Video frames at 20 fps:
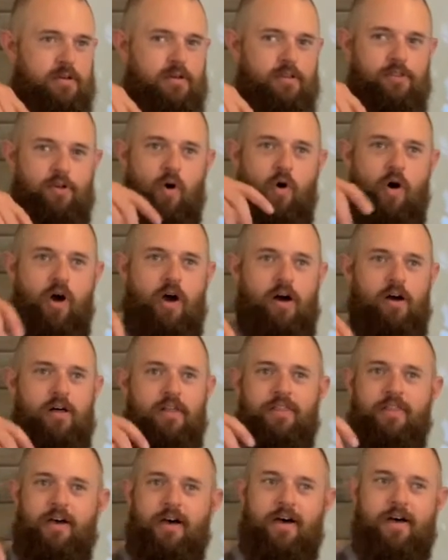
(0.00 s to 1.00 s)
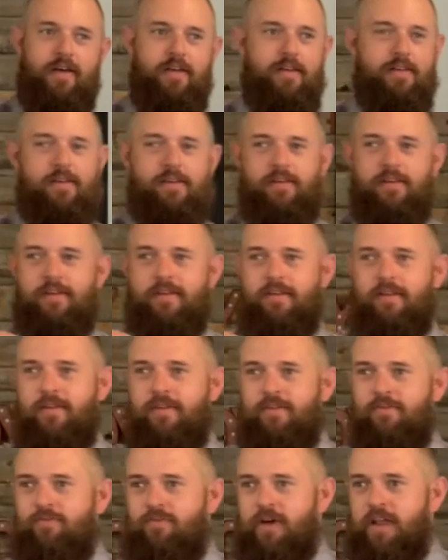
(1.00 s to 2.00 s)
the oil and the
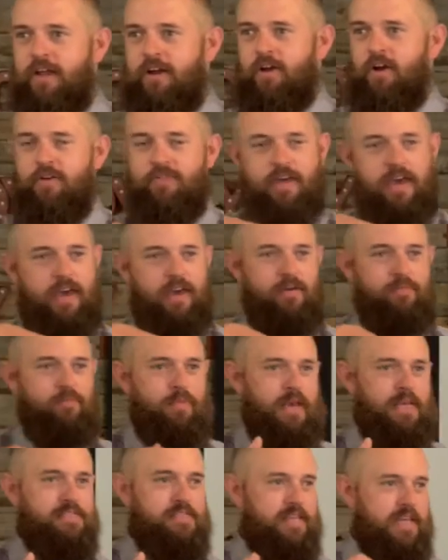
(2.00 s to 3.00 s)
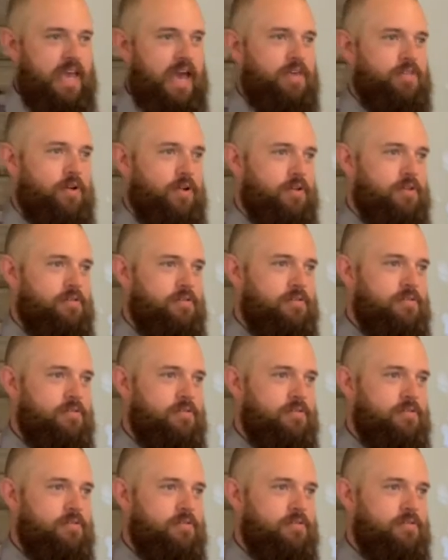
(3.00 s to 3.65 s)
vinegar, they mixed together.